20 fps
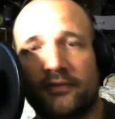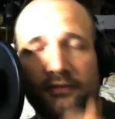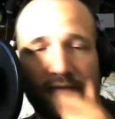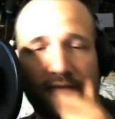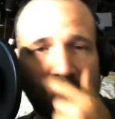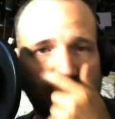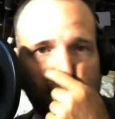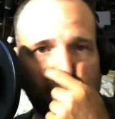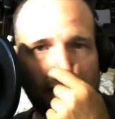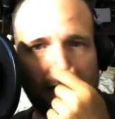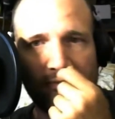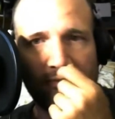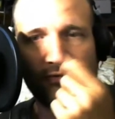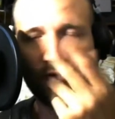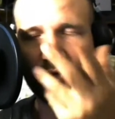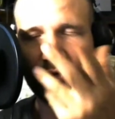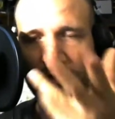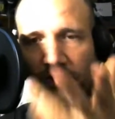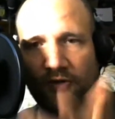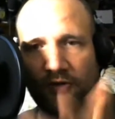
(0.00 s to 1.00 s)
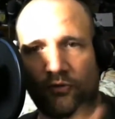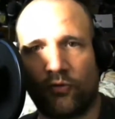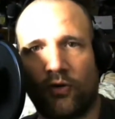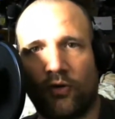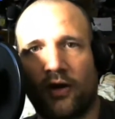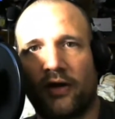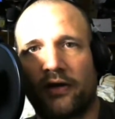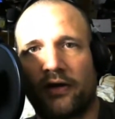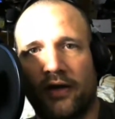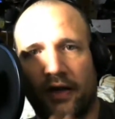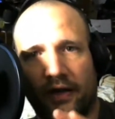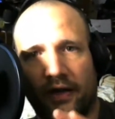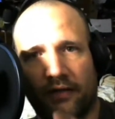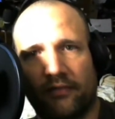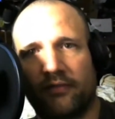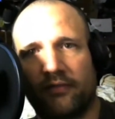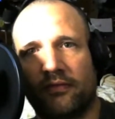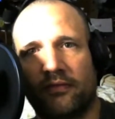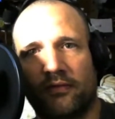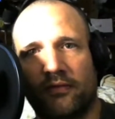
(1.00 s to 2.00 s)
Sometimes you get a quad
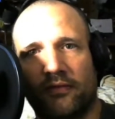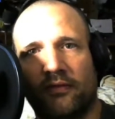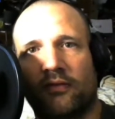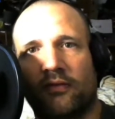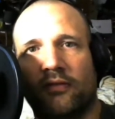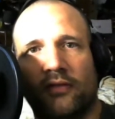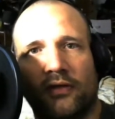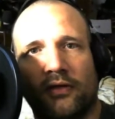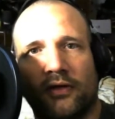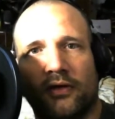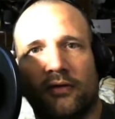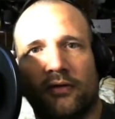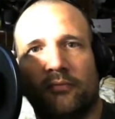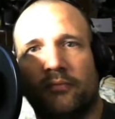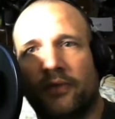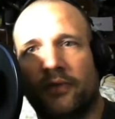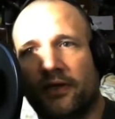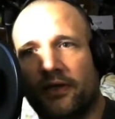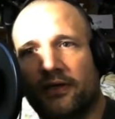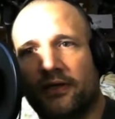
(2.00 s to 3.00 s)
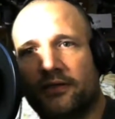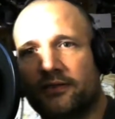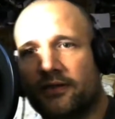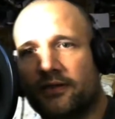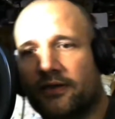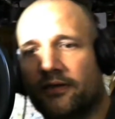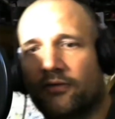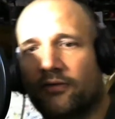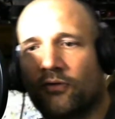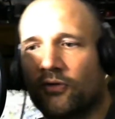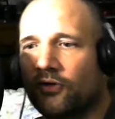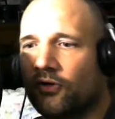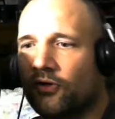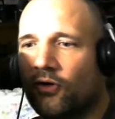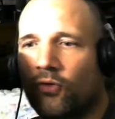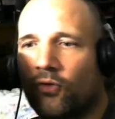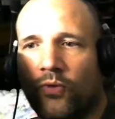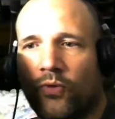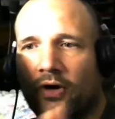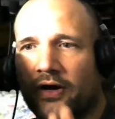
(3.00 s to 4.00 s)
and the BEC, or
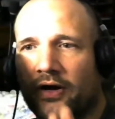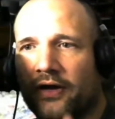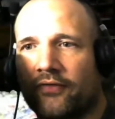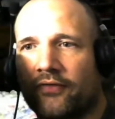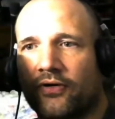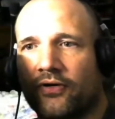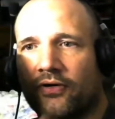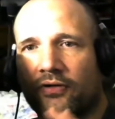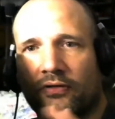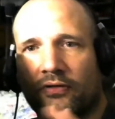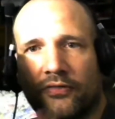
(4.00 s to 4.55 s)
whatever,